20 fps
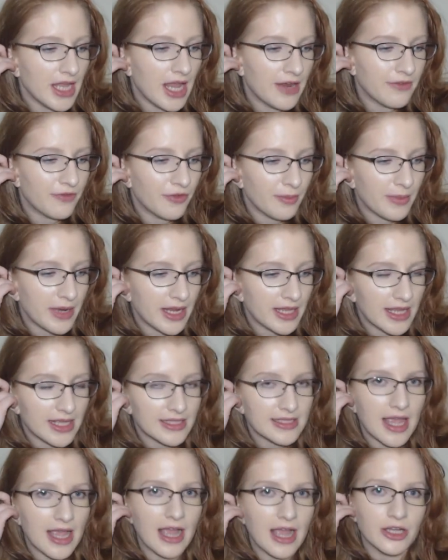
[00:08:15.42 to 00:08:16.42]
and for me,
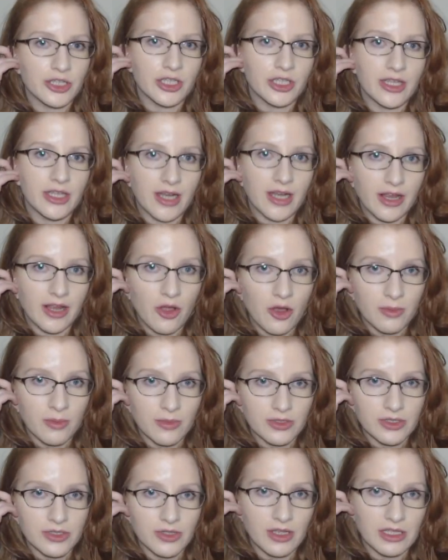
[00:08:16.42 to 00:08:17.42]
that's actually that I
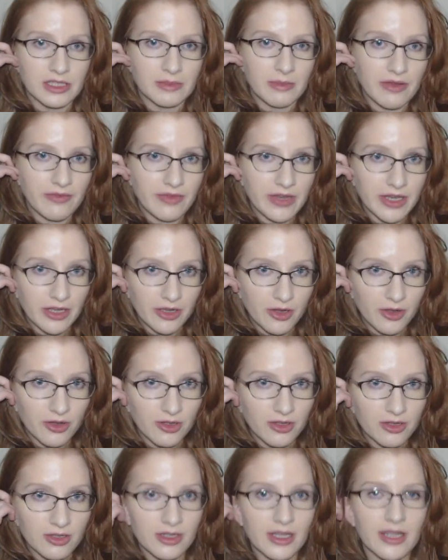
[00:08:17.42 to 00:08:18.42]
almost lost my
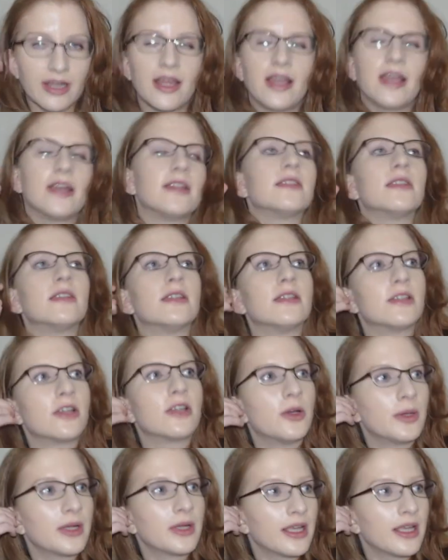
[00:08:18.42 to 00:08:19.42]
vehicle and I had to
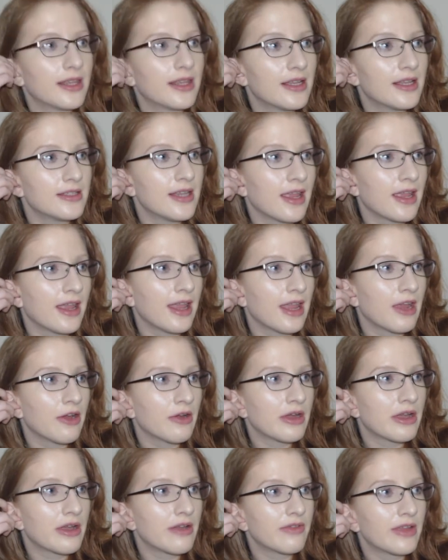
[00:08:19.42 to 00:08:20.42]
go and get that taken
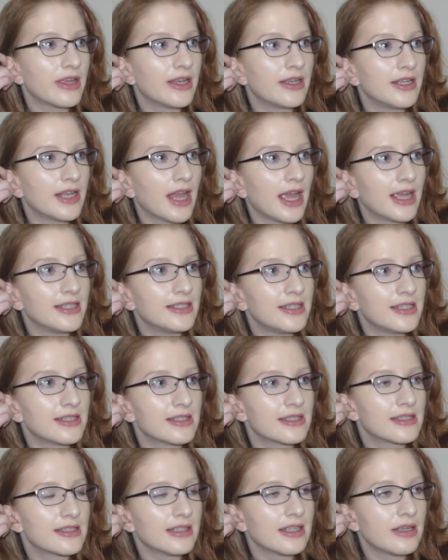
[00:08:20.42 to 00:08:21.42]
care of. And I
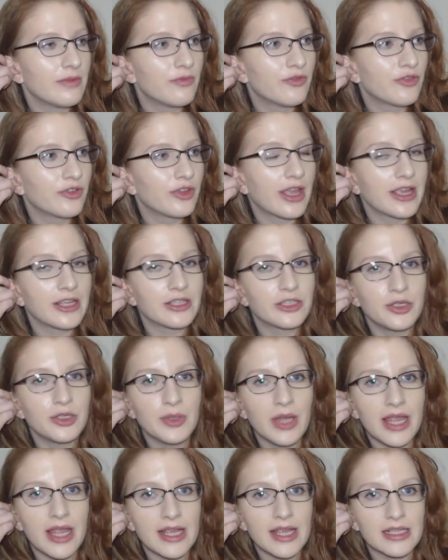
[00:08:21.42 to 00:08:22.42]
didn't sleep for like
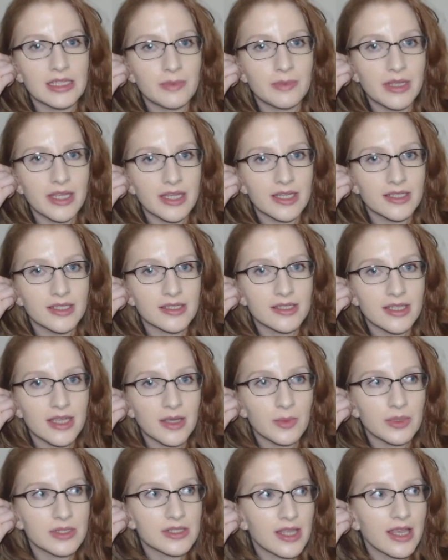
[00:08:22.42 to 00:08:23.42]
two days because
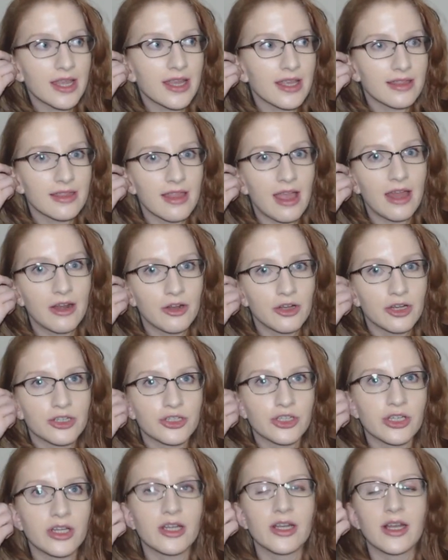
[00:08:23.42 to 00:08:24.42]
it was like that
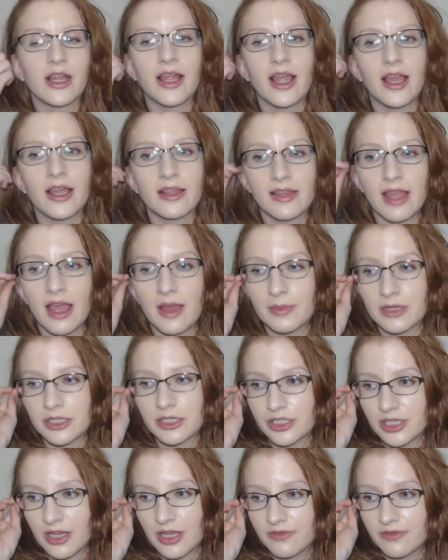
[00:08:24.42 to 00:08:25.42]
urgent and I had that
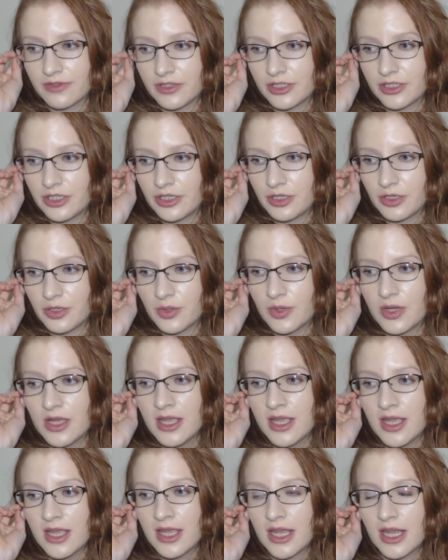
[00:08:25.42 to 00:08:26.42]
much stuff to do
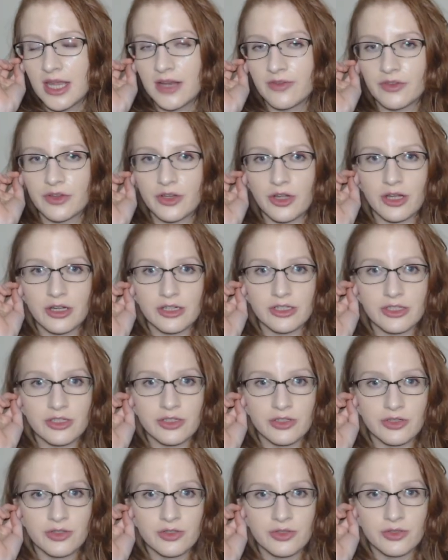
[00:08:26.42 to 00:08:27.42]
in regards
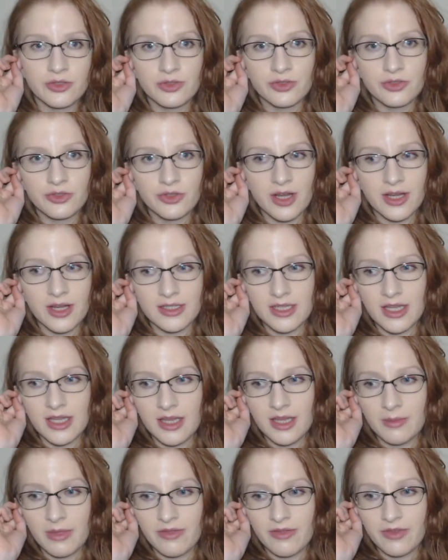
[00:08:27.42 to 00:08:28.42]
to trying to
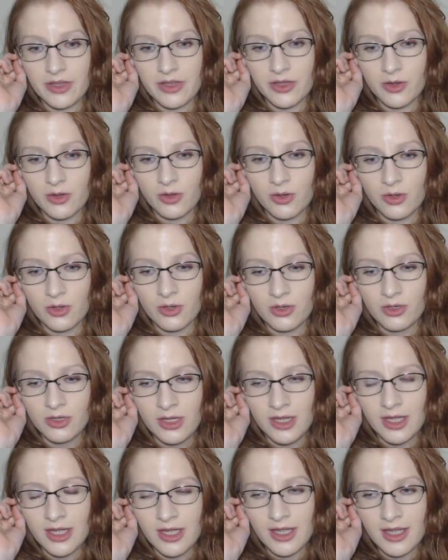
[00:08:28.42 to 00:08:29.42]
keep my vehicle.